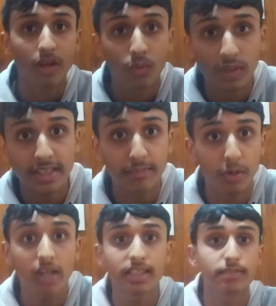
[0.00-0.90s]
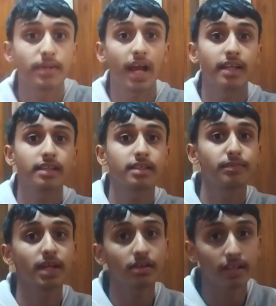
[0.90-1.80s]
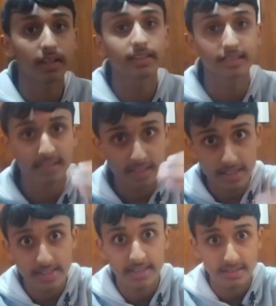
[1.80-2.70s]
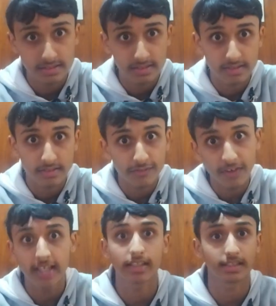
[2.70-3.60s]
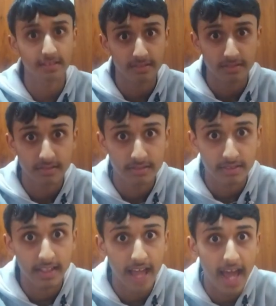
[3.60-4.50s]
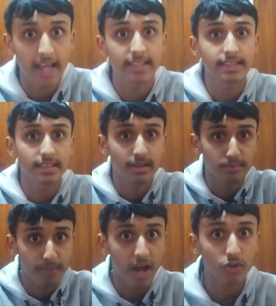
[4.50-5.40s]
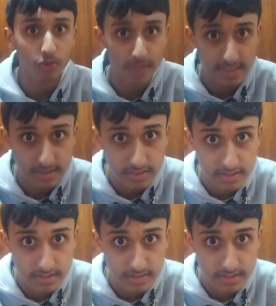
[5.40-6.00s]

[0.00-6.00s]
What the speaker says: What's the process behind its appearing? Because it is finite. It has boundaries.